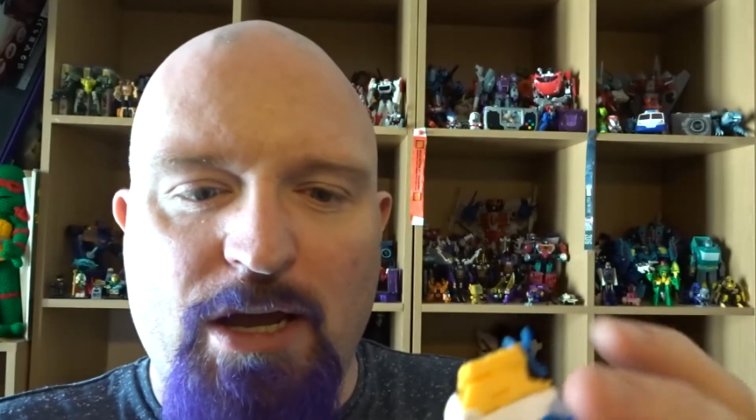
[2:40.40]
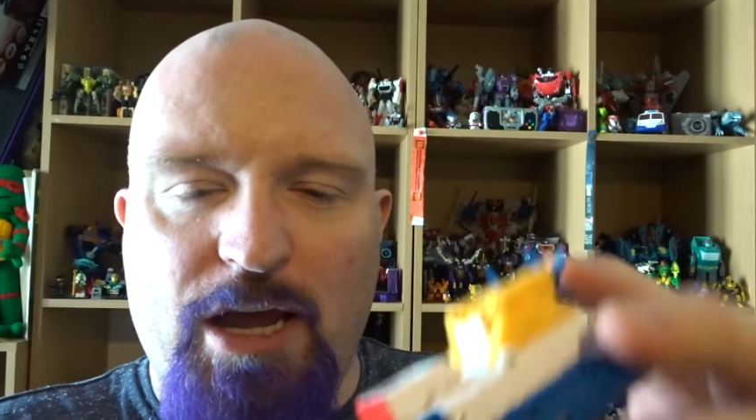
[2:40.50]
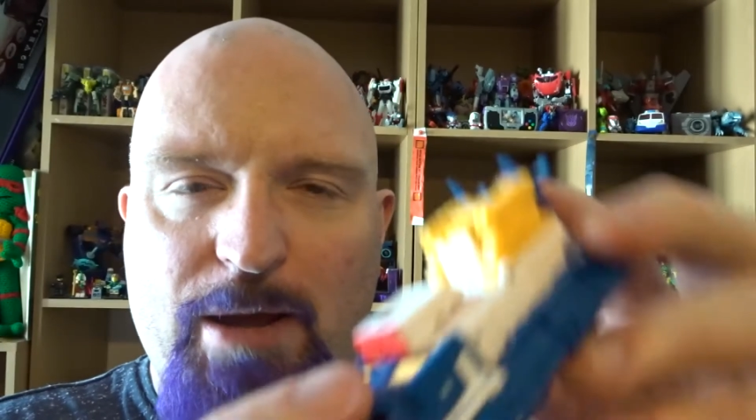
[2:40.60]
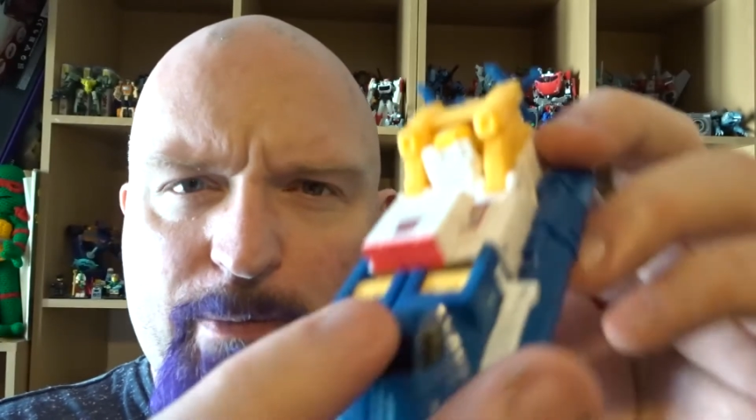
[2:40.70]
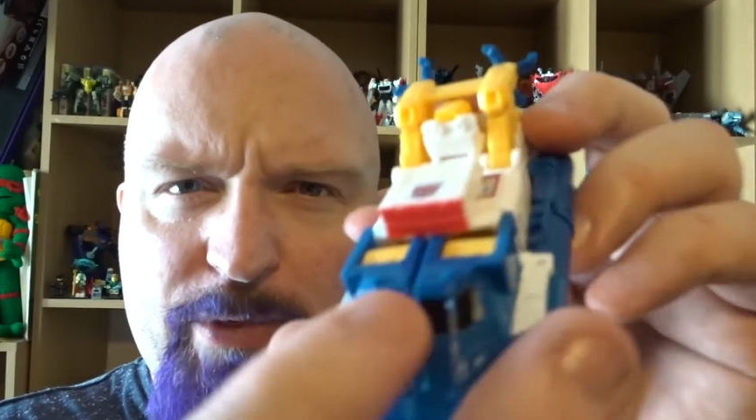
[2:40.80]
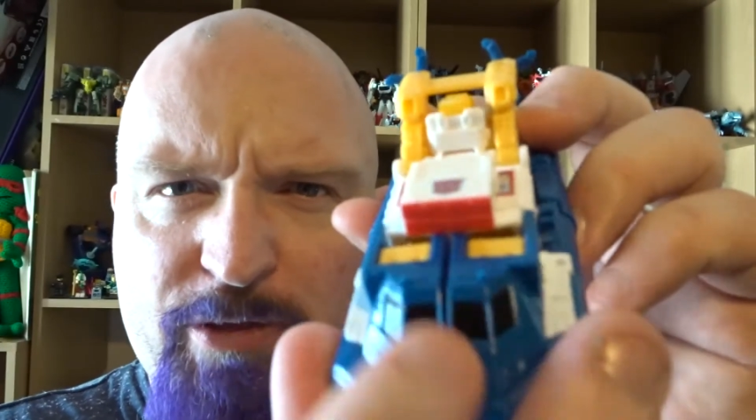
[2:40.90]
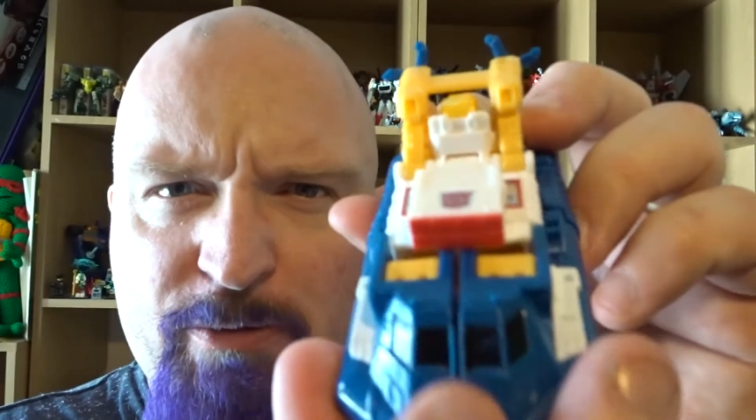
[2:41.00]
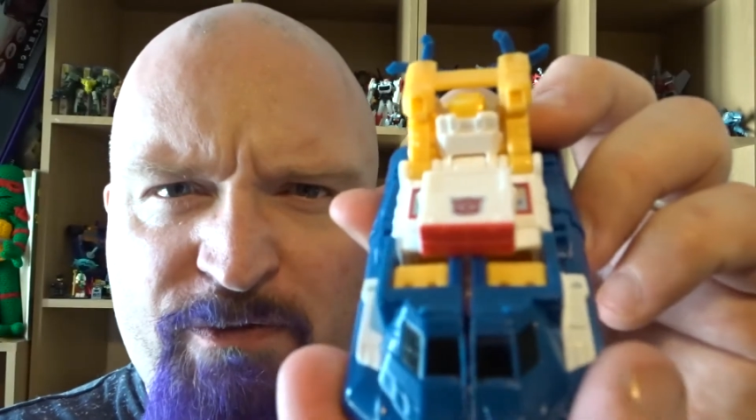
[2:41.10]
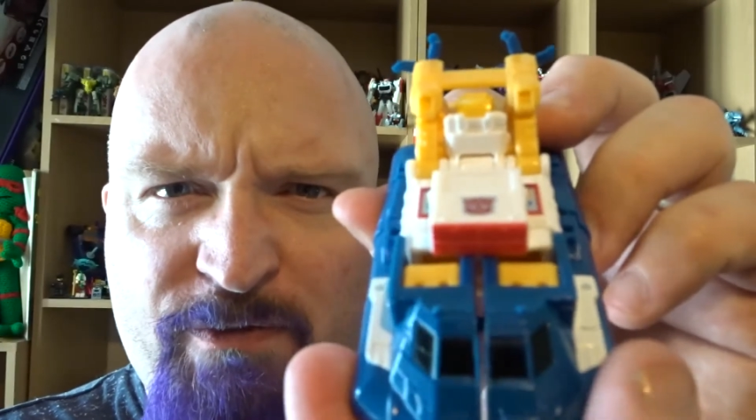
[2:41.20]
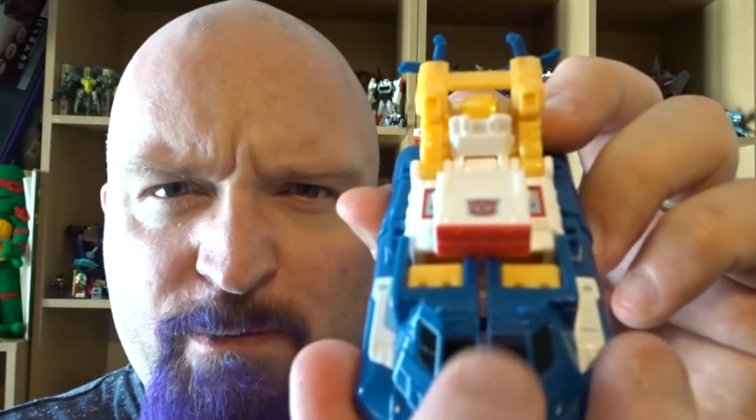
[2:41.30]

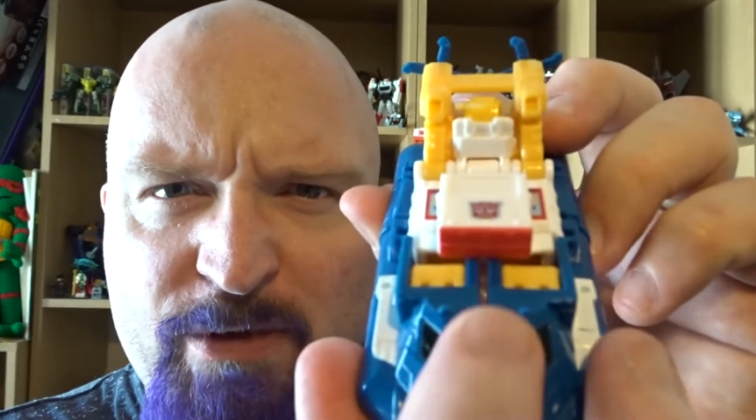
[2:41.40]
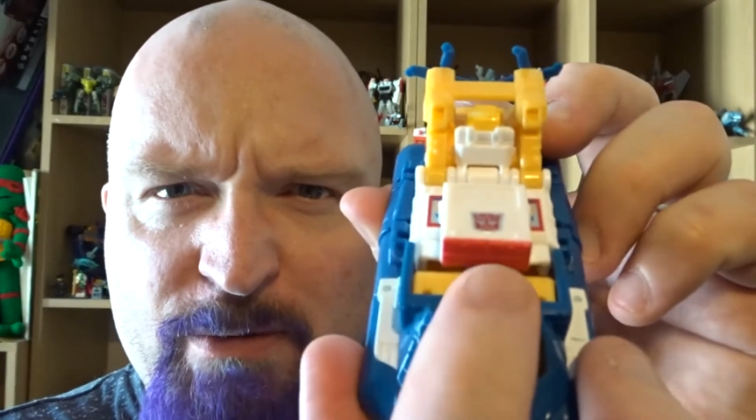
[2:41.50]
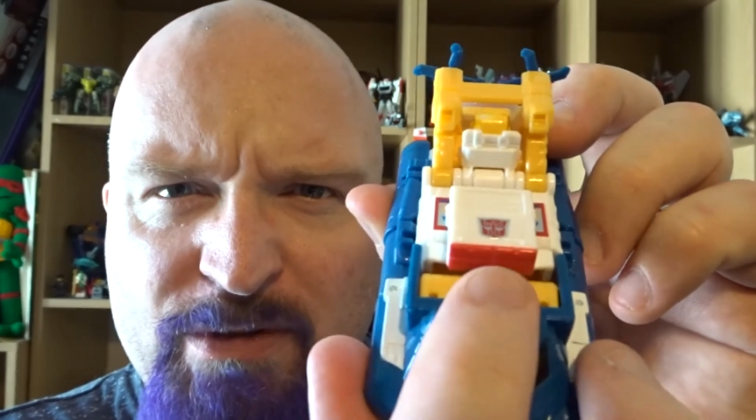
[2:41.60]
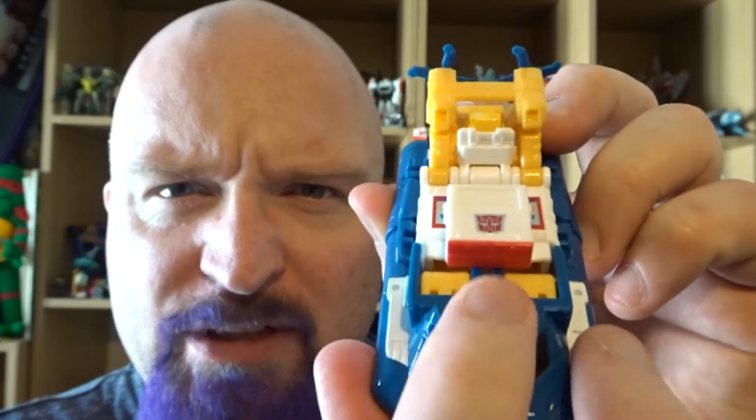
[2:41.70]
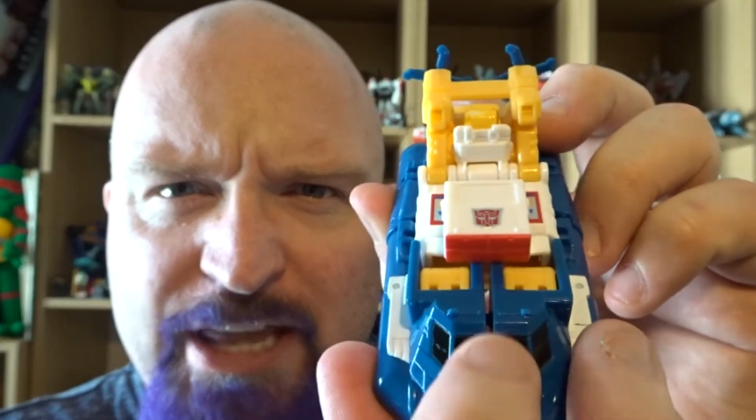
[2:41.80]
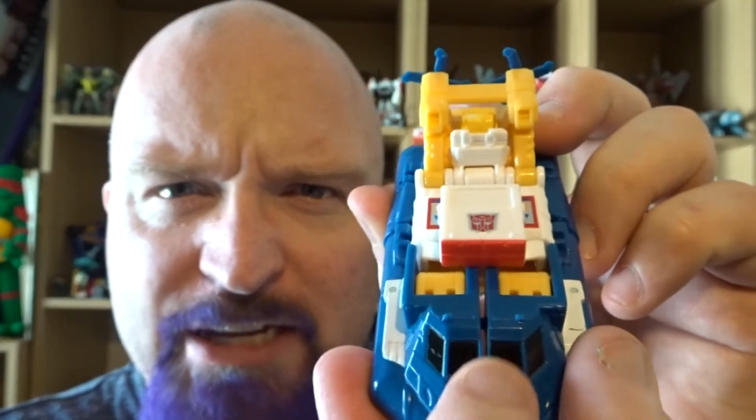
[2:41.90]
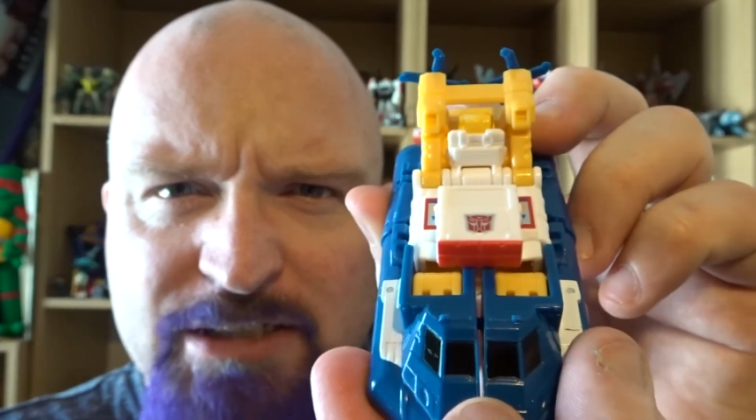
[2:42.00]
The legs